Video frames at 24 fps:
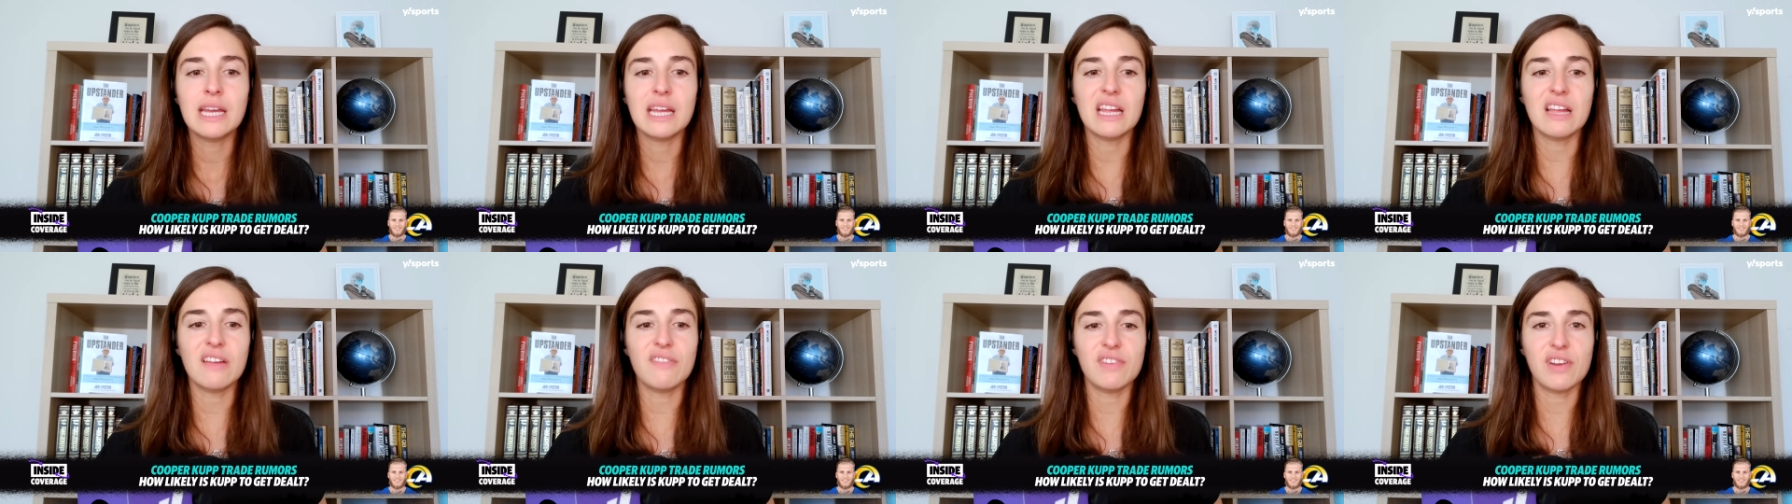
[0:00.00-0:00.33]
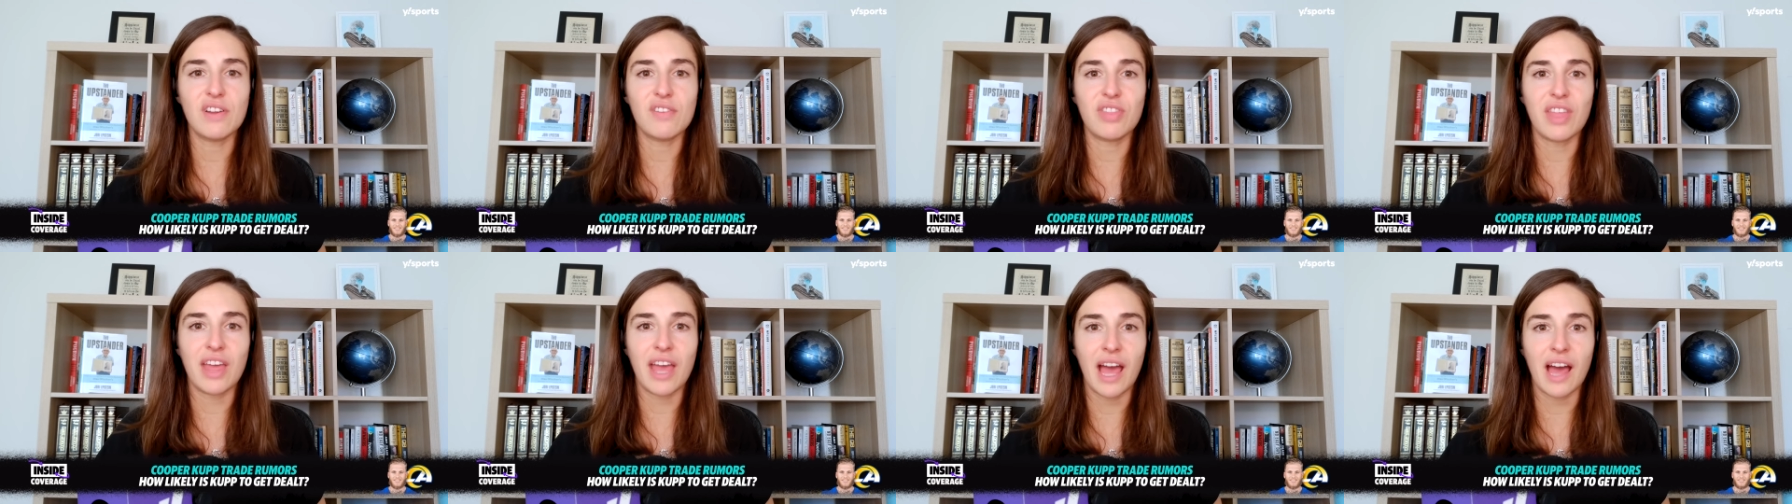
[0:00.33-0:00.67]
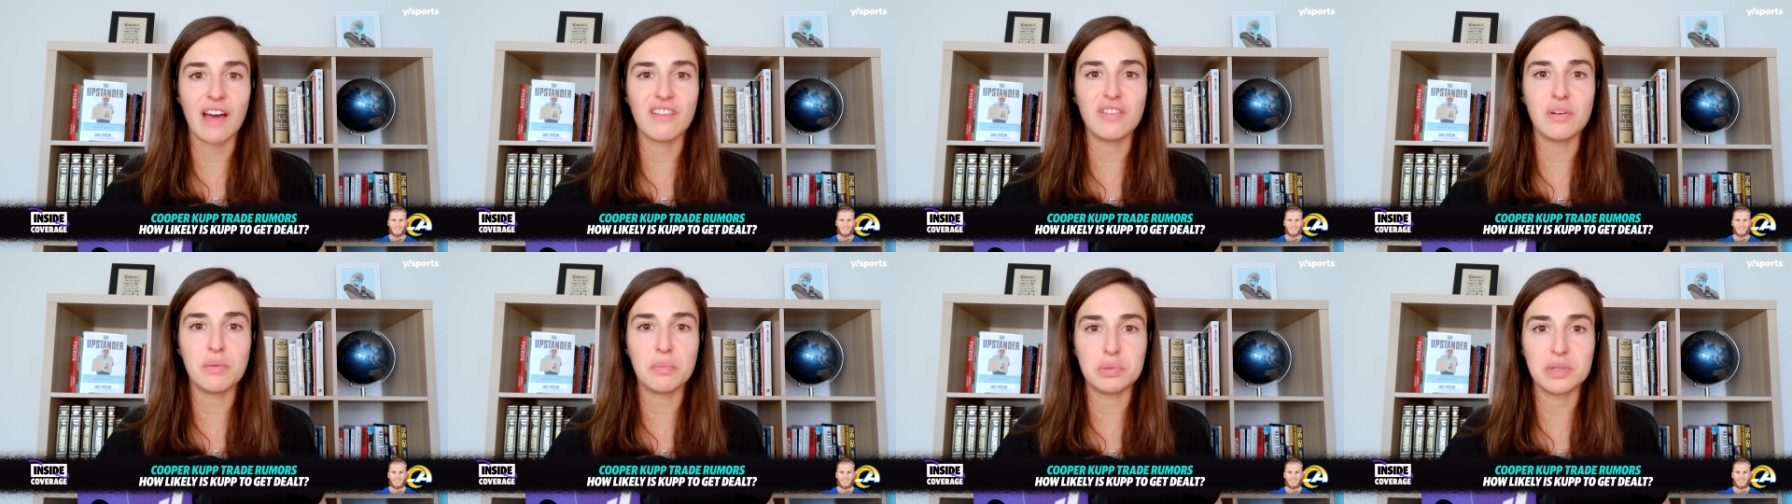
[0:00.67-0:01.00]
even if they
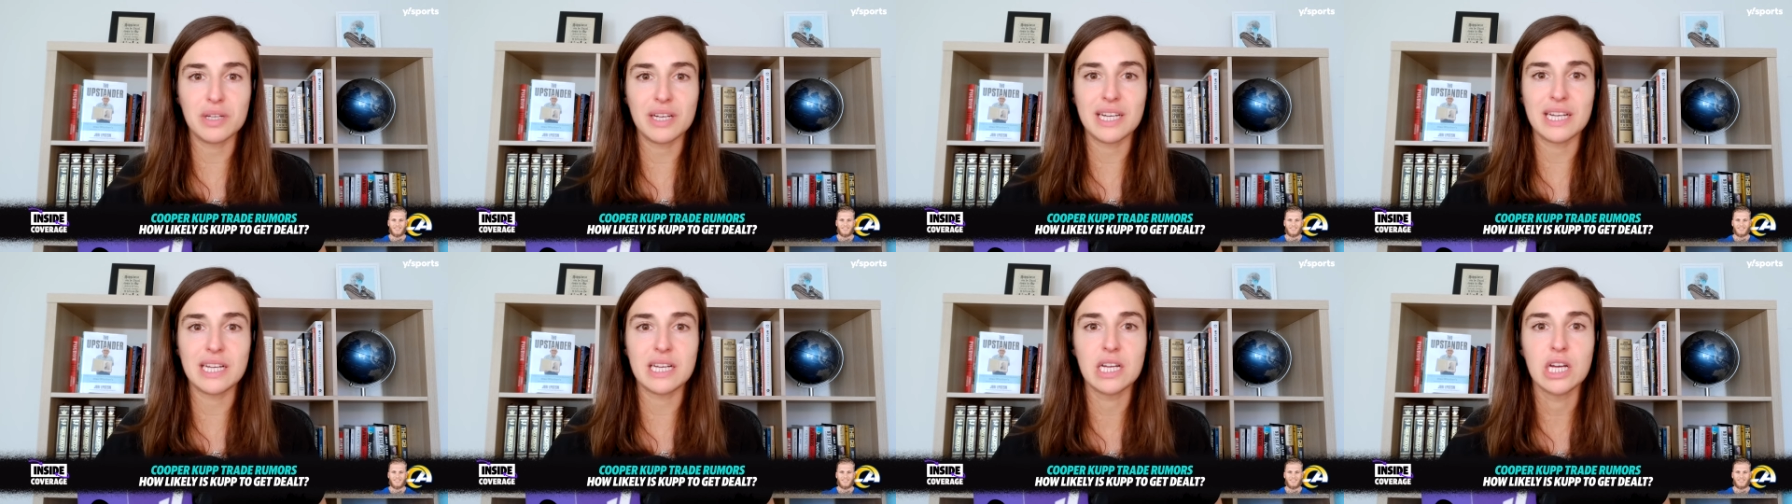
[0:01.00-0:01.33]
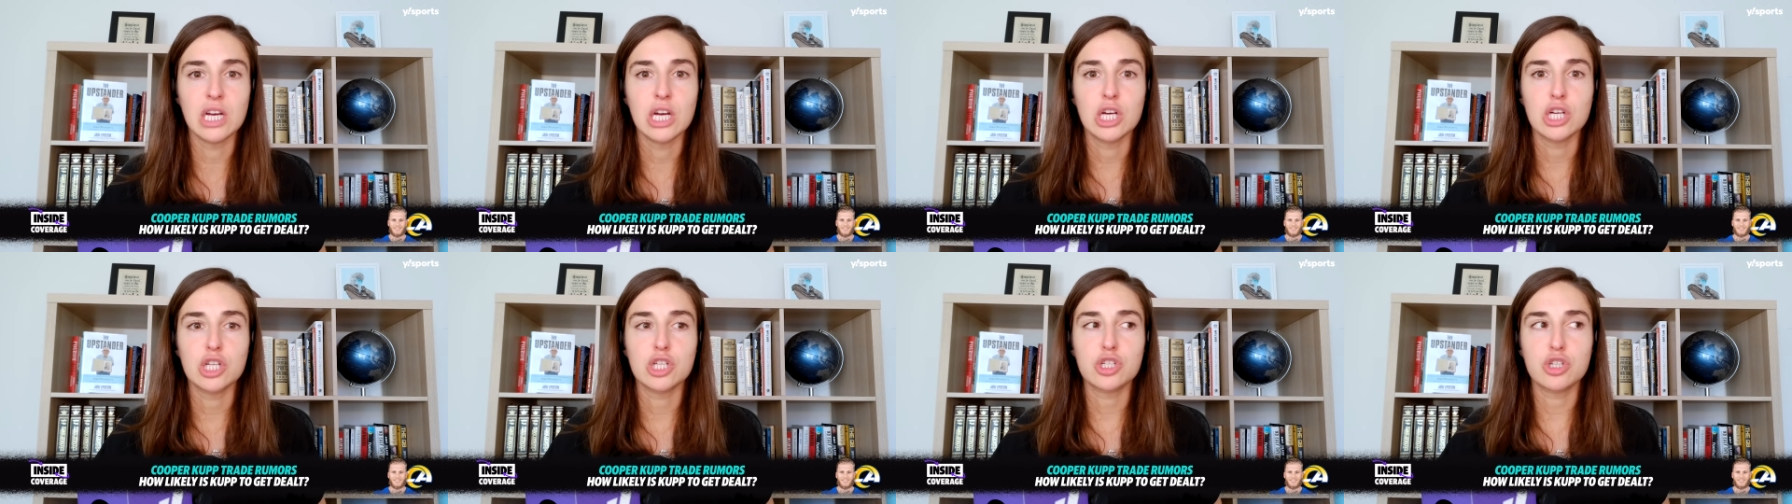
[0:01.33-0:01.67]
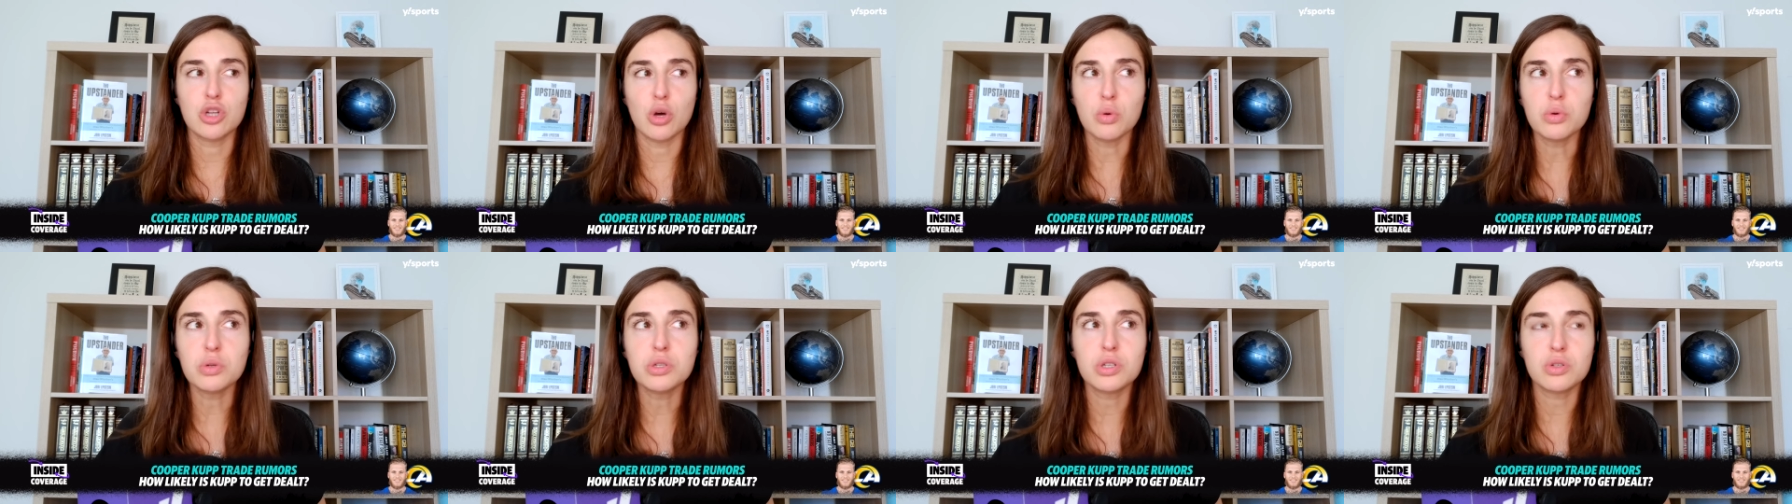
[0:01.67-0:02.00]
haven't played
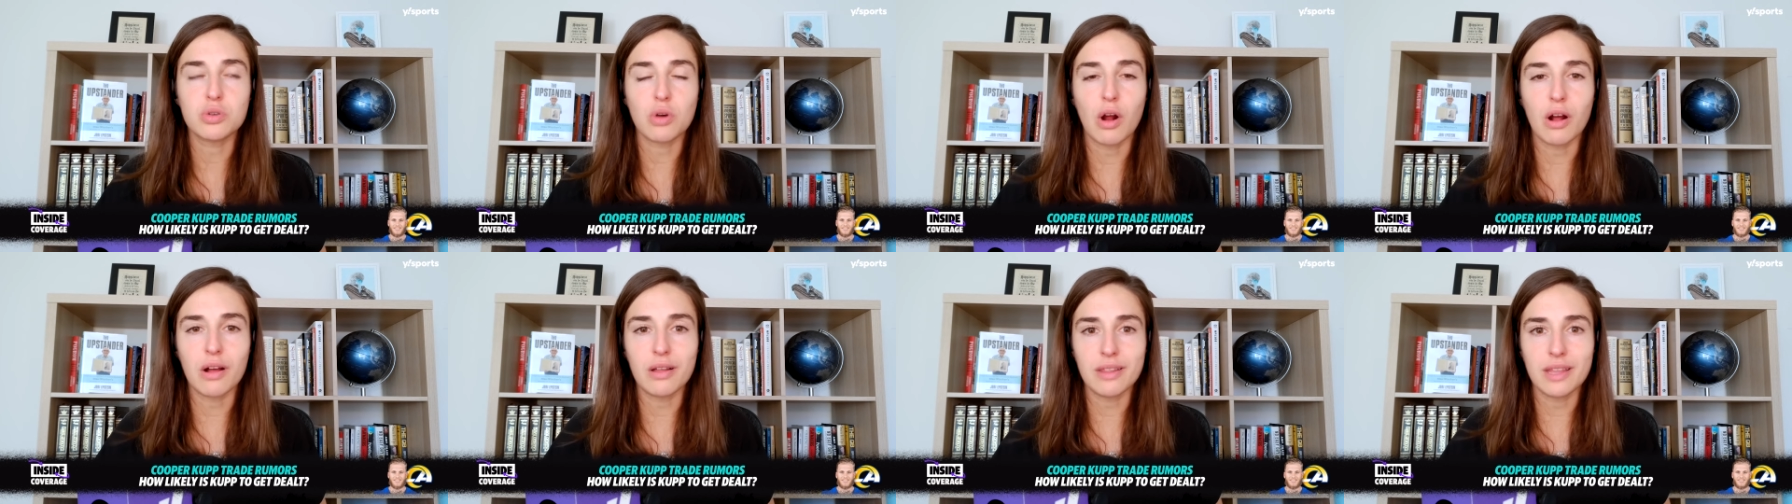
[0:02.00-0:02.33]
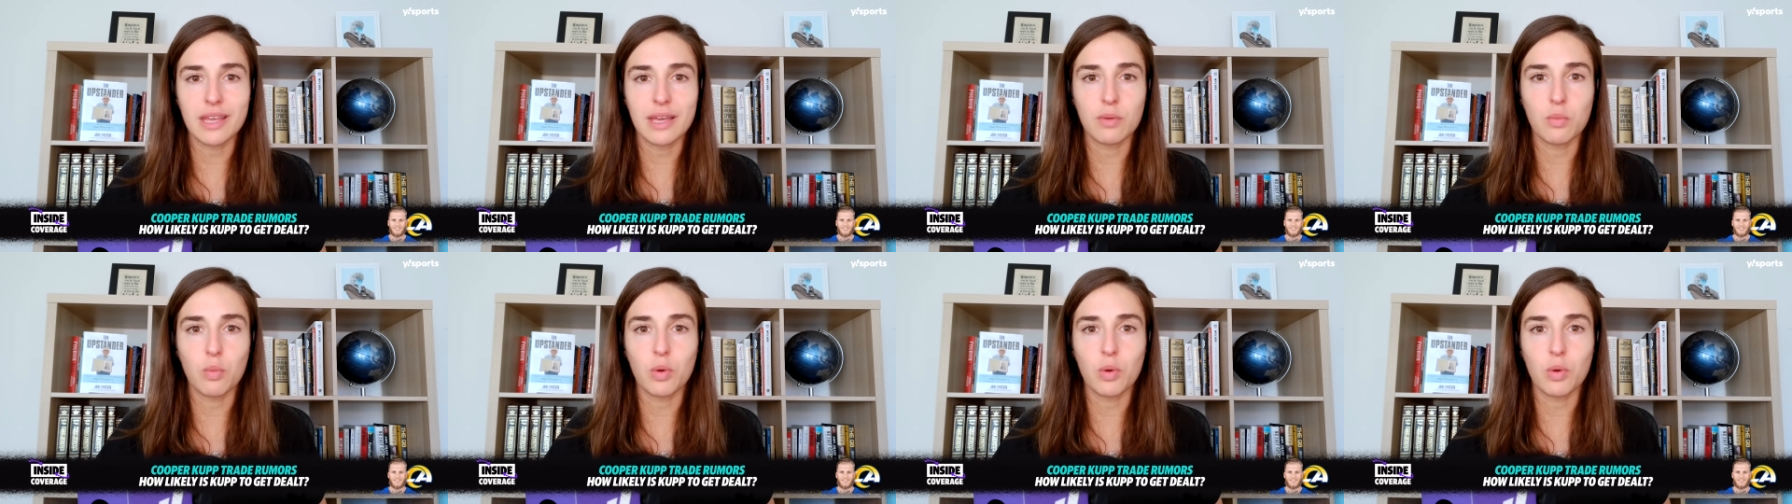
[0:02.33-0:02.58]
so strongly